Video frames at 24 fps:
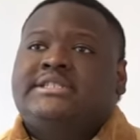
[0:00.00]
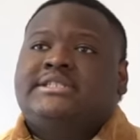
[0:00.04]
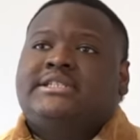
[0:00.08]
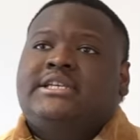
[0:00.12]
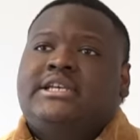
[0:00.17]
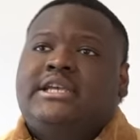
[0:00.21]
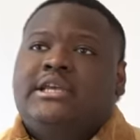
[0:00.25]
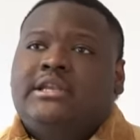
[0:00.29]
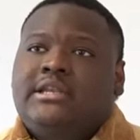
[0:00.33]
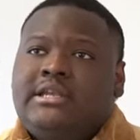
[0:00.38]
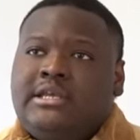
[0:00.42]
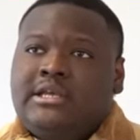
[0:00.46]

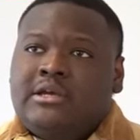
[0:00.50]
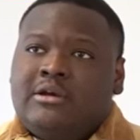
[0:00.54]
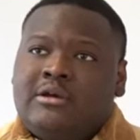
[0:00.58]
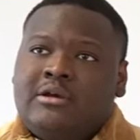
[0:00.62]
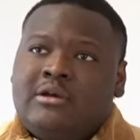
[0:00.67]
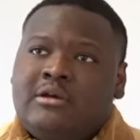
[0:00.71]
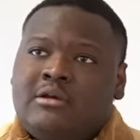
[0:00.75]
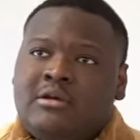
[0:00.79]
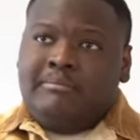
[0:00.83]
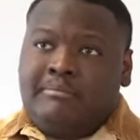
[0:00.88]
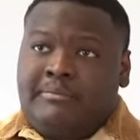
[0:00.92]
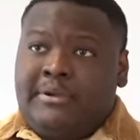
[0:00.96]

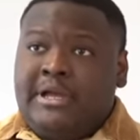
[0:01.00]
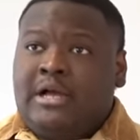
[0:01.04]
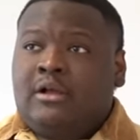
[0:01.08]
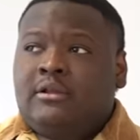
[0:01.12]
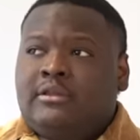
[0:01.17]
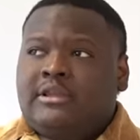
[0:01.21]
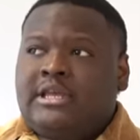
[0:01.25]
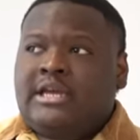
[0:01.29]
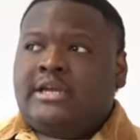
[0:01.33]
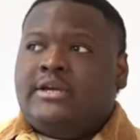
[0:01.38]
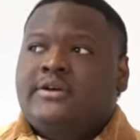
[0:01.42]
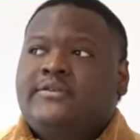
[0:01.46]
skinnier
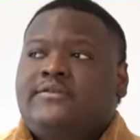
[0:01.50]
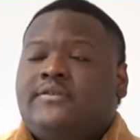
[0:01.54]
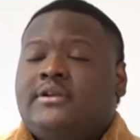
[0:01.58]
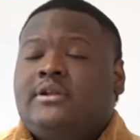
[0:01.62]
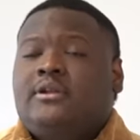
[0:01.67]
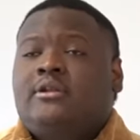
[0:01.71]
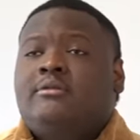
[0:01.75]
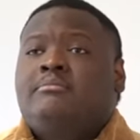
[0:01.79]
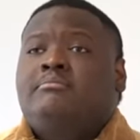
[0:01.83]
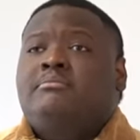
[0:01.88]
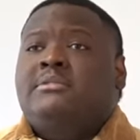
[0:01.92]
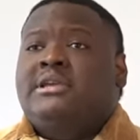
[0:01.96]
belt, I could fit
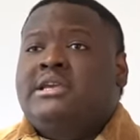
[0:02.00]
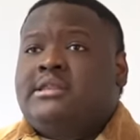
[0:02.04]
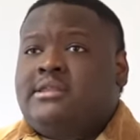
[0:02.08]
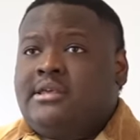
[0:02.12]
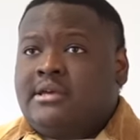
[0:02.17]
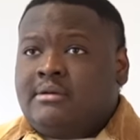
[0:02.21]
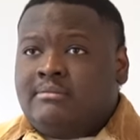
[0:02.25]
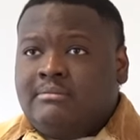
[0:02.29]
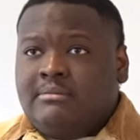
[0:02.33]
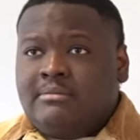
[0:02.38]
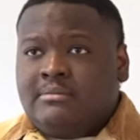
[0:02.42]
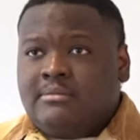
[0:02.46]
on a
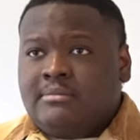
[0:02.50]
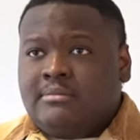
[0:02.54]
medium.